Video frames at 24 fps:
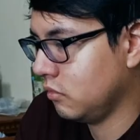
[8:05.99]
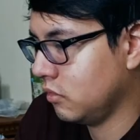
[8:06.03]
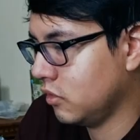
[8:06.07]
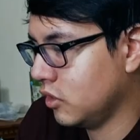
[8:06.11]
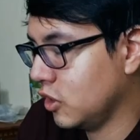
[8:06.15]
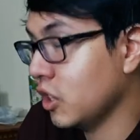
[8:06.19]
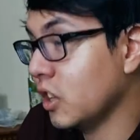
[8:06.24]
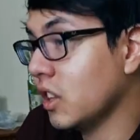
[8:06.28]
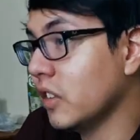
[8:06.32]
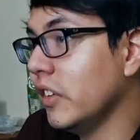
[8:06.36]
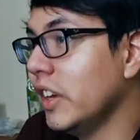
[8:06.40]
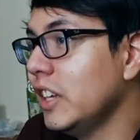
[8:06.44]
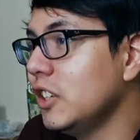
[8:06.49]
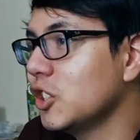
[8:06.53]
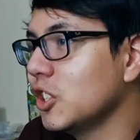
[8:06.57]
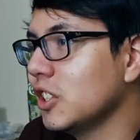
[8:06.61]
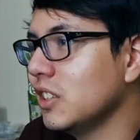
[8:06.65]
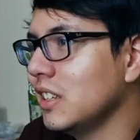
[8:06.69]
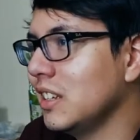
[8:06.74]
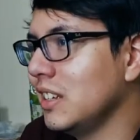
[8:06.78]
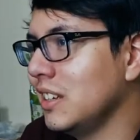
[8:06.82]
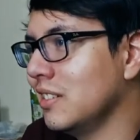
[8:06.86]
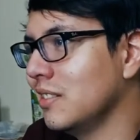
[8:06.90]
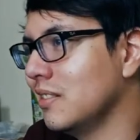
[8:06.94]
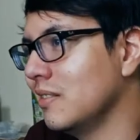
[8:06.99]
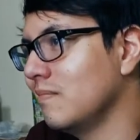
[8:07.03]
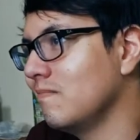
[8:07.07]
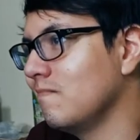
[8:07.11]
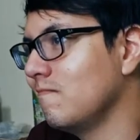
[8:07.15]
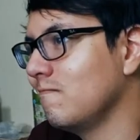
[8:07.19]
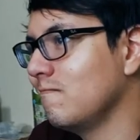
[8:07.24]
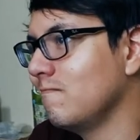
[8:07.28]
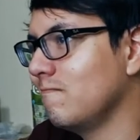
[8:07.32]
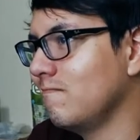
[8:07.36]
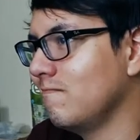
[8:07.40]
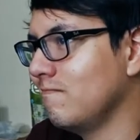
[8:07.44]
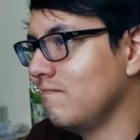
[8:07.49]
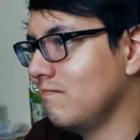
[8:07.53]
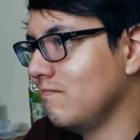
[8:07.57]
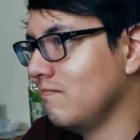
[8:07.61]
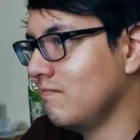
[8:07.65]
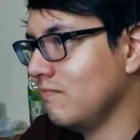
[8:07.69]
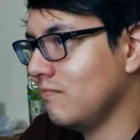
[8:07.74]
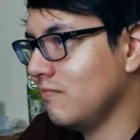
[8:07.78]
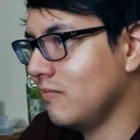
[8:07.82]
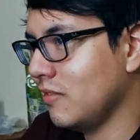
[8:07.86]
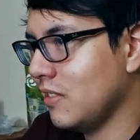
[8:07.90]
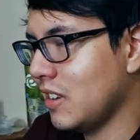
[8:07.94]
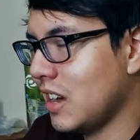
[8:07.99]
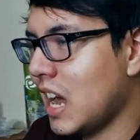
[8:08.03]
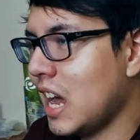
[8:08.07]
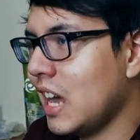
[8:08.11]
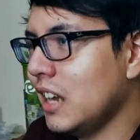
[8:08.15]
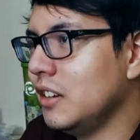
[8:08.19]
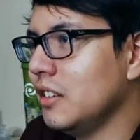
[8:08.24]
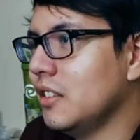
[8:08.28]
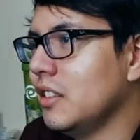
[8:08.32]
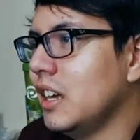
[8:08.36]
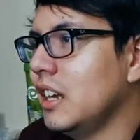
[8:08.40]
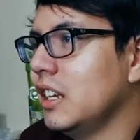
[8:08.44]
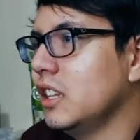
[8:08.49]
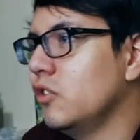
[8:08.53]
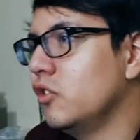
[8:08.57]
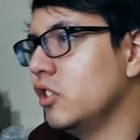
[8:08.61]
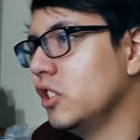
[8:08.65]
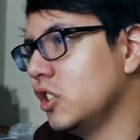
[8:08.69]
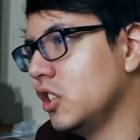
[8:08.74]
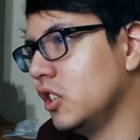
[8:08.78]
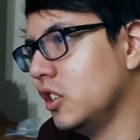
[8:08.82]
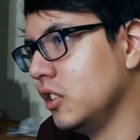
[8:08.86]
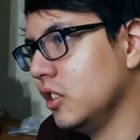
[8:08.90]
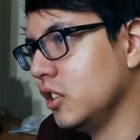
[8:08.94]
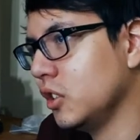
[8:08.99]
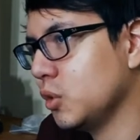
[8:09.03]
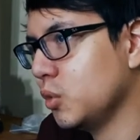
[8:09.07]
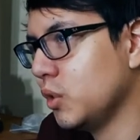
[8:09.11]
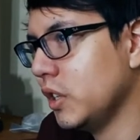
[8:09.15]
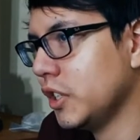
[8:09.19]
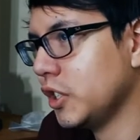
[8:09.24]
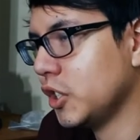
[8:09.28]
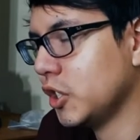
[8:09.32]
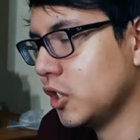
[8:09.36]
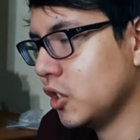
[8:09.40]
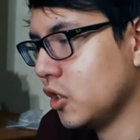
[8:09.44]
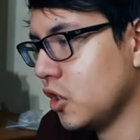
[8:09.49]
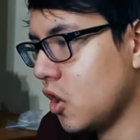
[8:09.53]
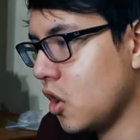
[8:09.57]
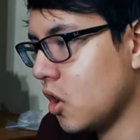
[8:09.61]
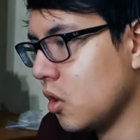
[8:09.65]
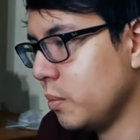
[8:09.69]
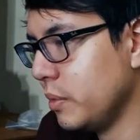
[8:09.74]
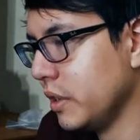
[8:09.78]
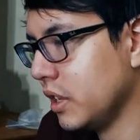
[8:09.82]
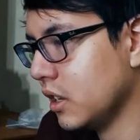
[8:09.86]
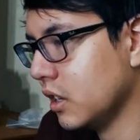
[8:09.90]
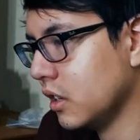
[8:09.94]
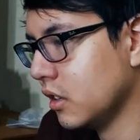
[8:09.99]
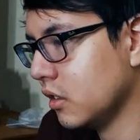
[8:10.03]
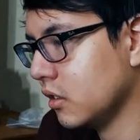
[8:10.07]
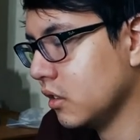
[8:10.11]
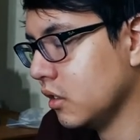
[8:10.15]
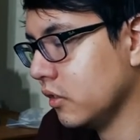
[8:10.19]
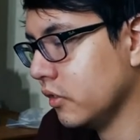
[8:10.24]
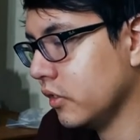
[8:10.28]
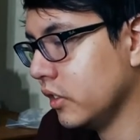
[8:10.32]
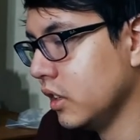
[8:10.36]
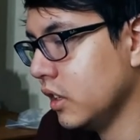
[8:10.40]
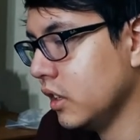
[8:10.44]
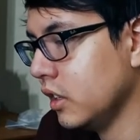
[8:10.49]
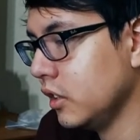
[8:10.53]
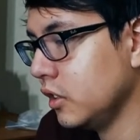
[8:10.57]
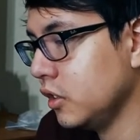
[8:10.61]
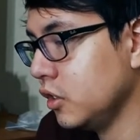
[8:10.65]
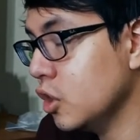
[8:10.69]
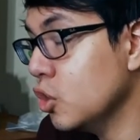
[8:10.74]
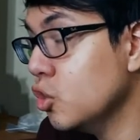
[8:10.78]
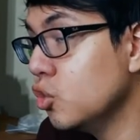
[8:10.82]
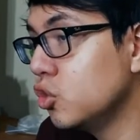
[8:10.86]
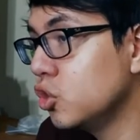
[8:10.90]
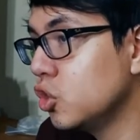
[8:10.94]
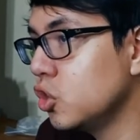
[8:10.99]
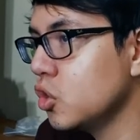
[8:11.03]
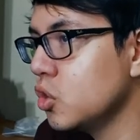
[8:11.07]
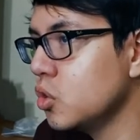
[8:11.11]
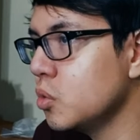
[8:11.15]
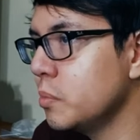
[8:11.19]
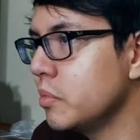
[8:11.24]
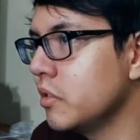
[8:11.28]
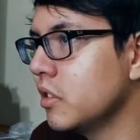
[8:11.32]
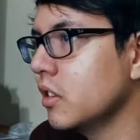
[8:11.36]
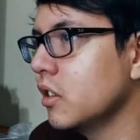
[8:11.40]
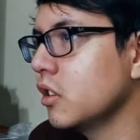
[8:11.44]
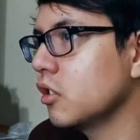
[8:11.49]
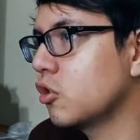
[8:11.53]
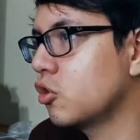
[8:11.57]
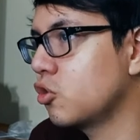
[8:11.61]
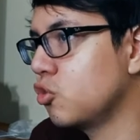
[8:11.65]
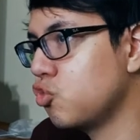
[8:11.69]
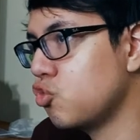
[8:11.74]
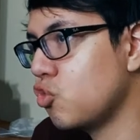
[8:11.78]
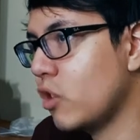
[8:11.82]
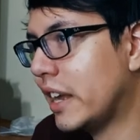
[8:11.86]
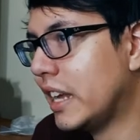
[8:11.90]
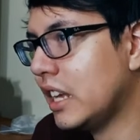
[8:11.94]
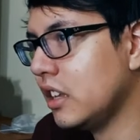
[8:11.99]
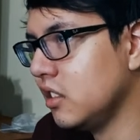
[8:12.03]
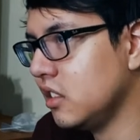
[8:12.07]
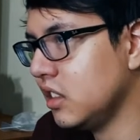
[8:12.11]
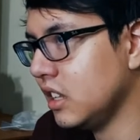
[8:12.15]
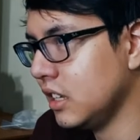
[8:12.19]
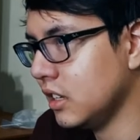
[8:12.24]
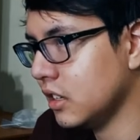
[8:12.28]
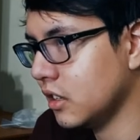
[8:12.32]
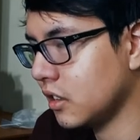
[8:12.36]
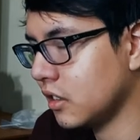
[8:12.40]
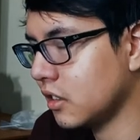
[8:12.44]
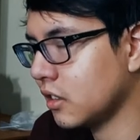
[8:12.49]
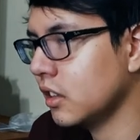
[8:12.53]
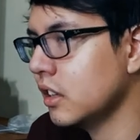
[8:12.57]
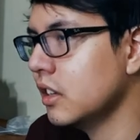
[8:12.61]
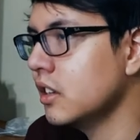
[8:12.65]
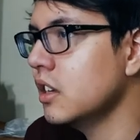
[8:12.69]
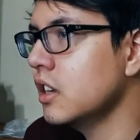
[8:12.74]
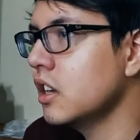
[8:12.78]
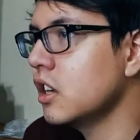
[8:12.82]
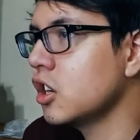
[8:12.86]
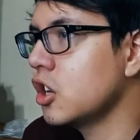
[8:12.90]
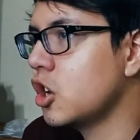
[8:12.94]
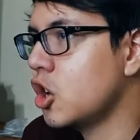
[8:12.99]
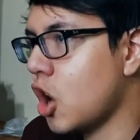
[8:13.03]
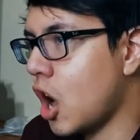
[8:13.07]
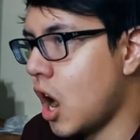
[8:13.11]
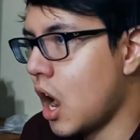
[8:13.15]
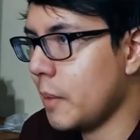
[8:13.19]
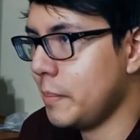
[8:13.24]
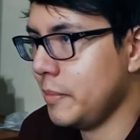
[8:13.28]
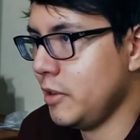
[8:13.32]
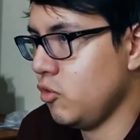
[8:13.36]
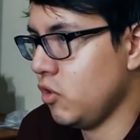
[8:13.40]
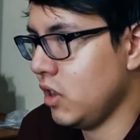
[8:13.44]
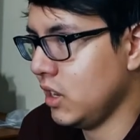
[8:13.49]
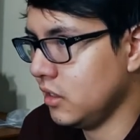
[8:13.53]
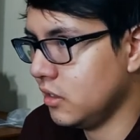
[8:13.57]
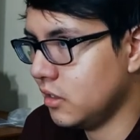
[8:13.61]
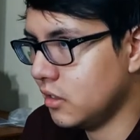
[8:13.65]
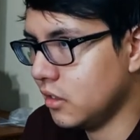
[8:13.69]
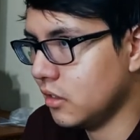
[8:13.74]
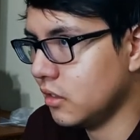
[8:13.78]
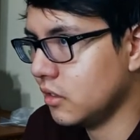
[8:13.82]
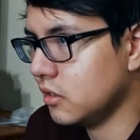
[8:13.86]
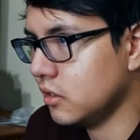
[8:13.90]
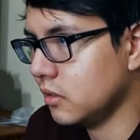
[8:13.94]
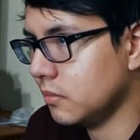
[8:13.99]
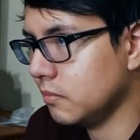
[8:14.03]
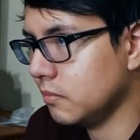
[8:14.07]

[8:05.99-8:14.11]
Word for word: because eventually I decided to return to Twitch, all because of YouTube's craziest copyright system.